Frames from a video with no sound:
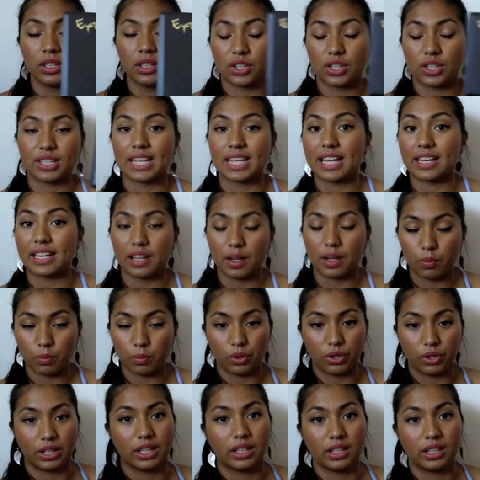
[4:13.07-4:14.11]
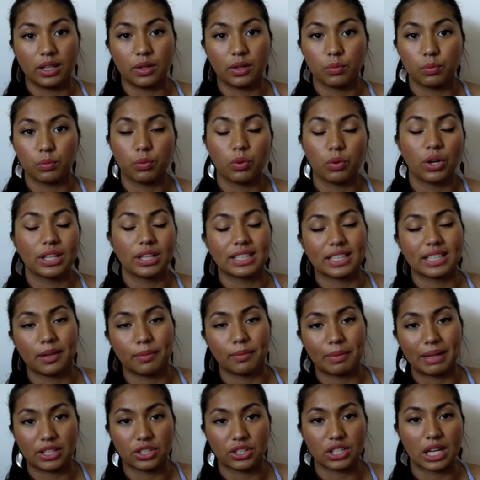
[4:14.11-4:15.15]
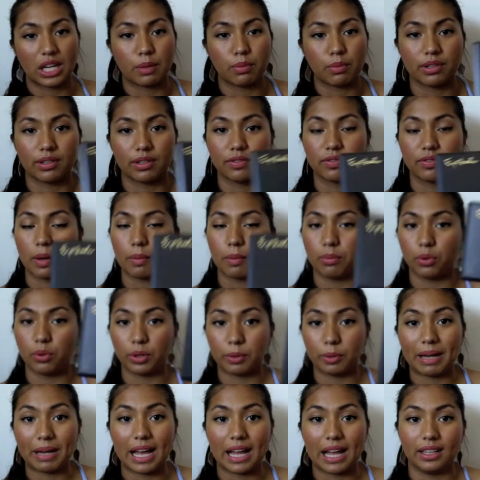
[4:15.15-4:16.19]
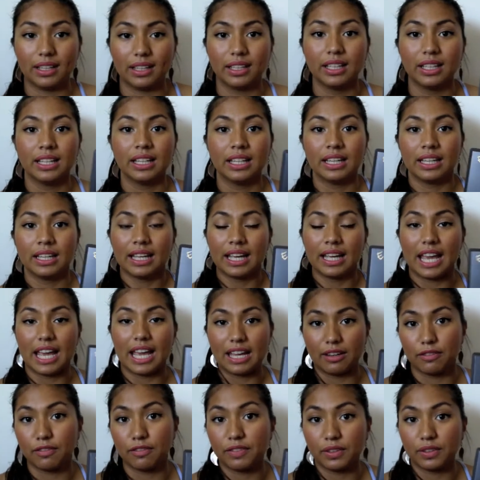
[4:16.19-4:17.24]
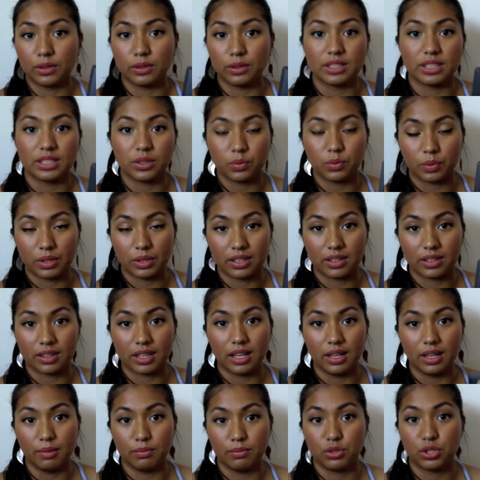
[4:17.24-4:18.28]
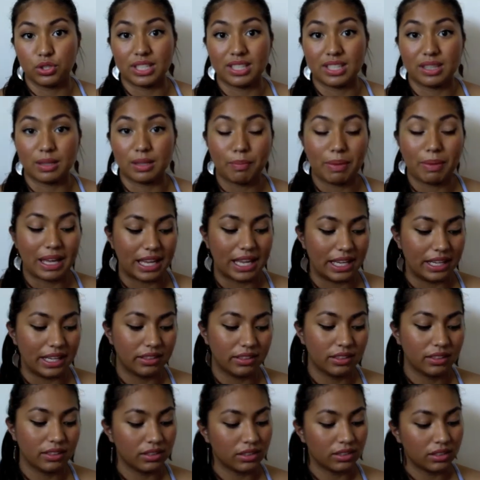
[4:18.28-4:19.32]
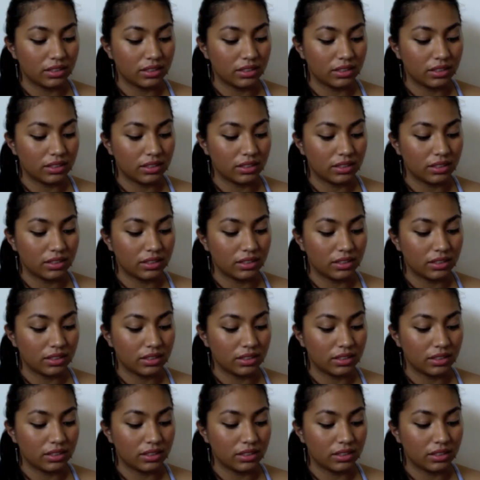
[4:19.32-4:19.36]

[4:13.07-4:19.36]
because it ended up working. It worked out being cheaper if I bought a palette and filled it with just the pan